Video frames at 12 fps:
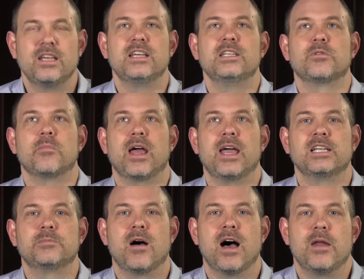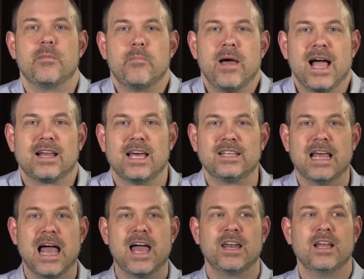ease with my hands behind my back like
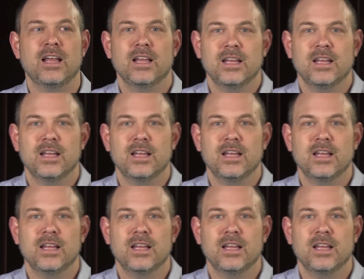that.